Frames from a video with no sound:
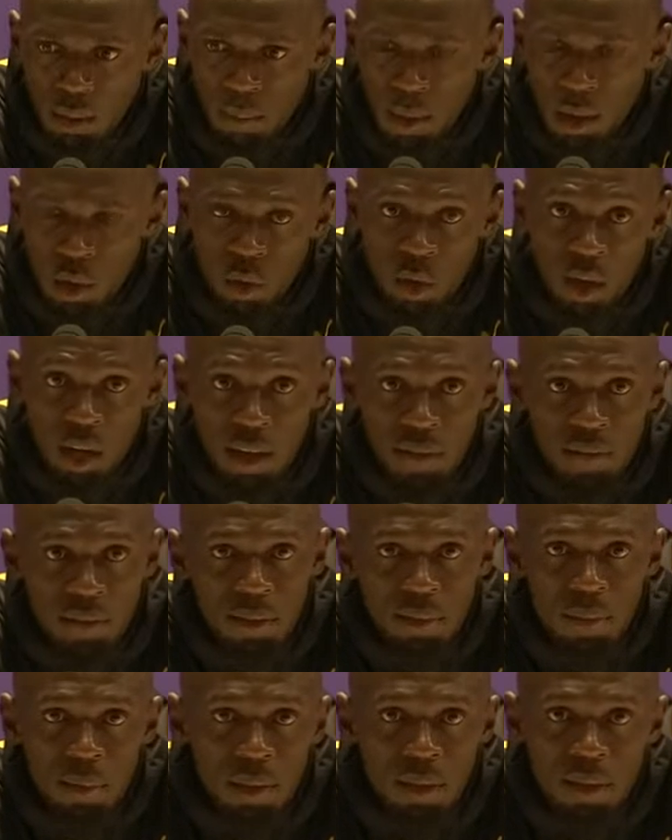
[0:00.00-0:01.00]
whole life
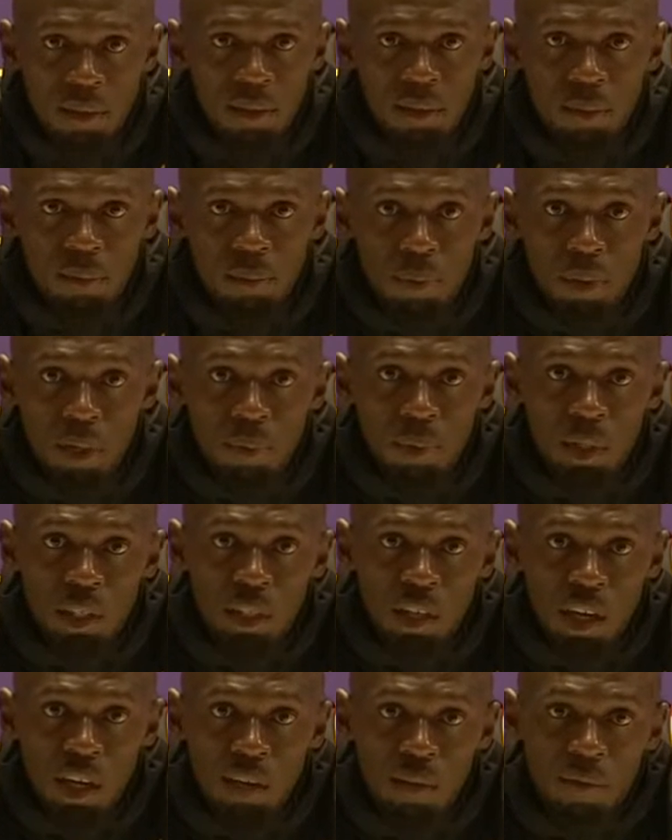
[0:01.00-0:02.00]
has been pretty
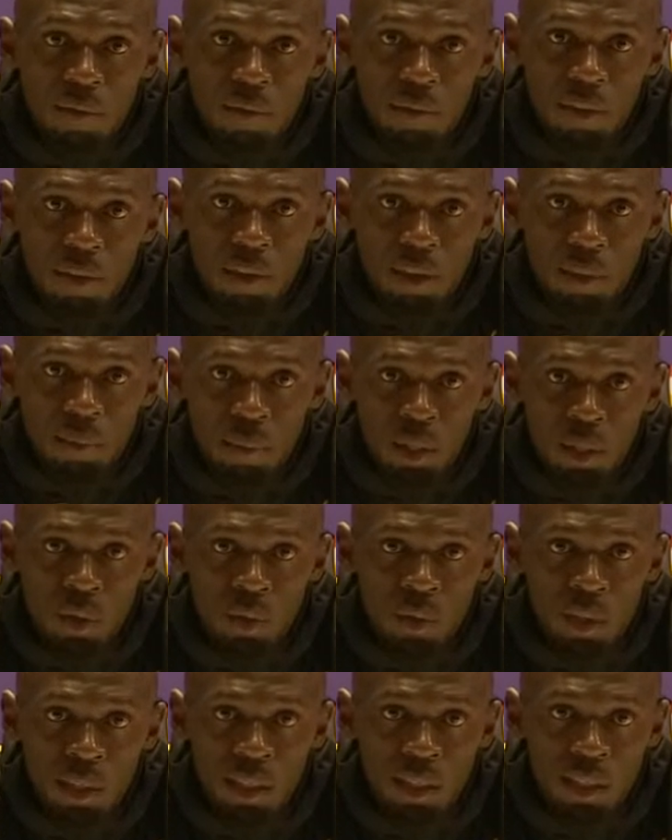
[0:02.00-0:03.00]
much track and field. I've been
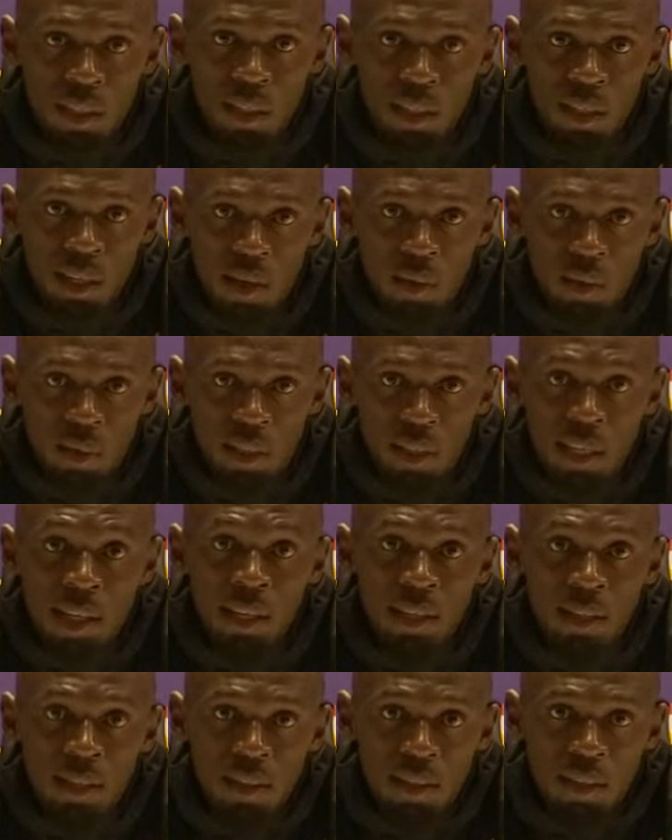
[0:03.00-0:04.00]
doing this since I was
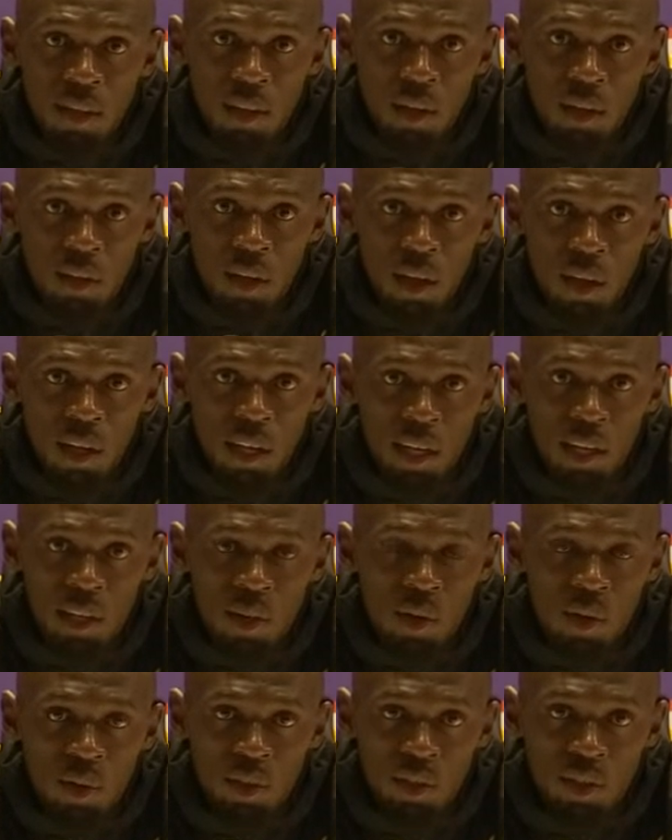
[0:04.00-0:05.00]
10, so all I
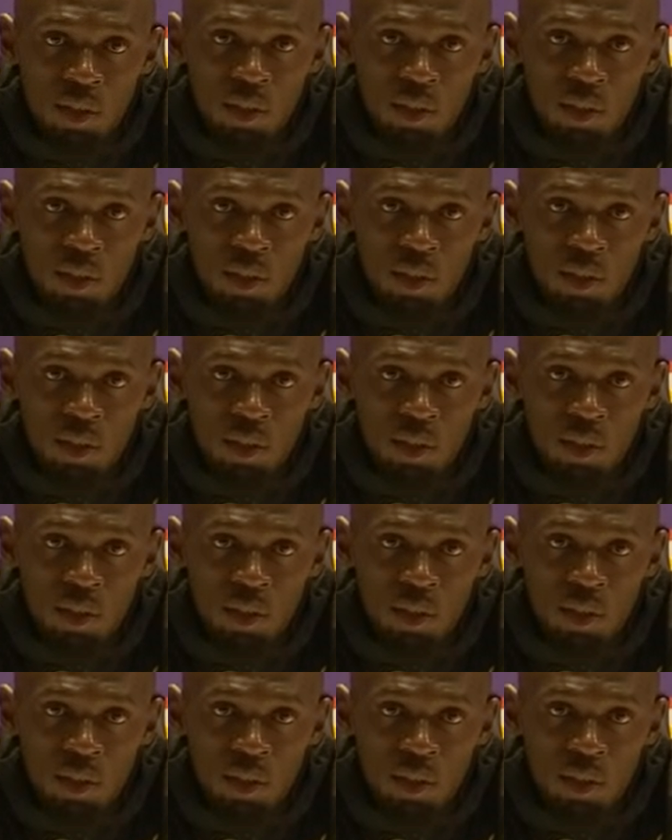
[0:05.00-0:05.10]
know is